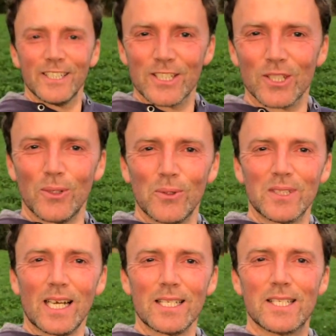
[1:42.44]
So
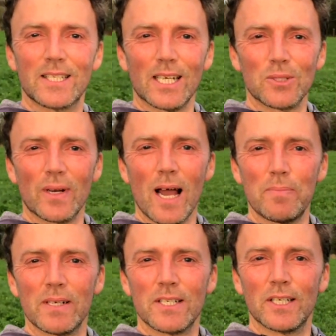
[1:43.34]
that's what
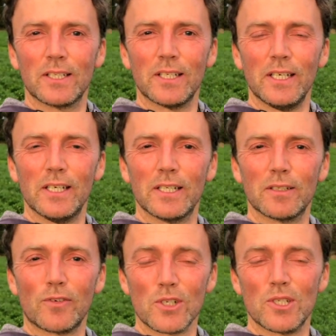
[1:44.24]
happened the
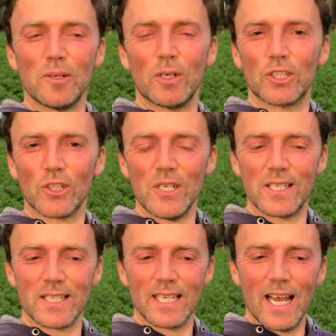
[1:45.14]
first time I tried
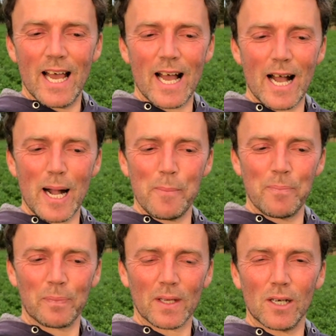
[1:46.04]
it.
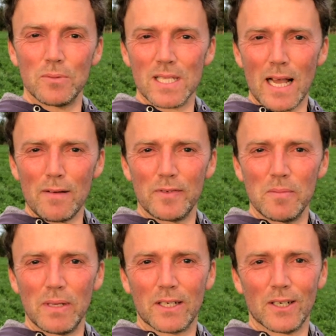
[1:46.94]
I was laughing
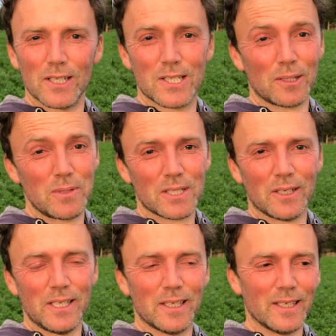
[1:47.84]
because I was
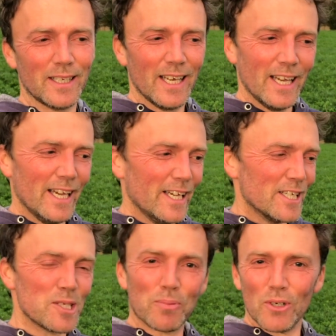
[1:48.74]
kind of
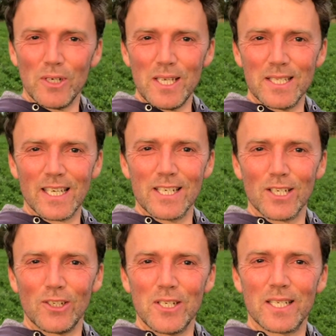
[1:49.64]
surprised and
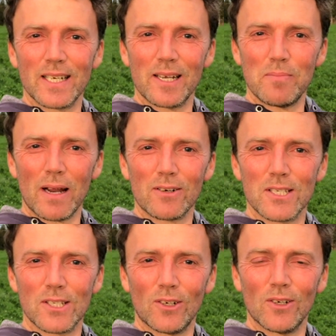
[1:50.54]
delighted and
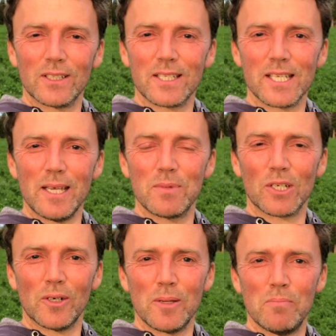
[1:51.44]
embarrassed all at the same
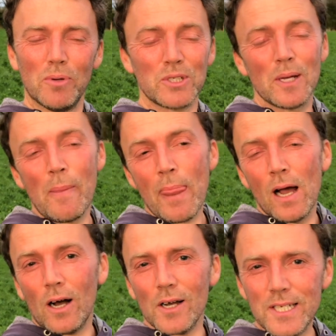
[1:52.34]
time, but
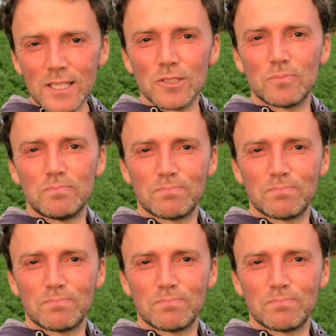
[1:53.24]
I didn't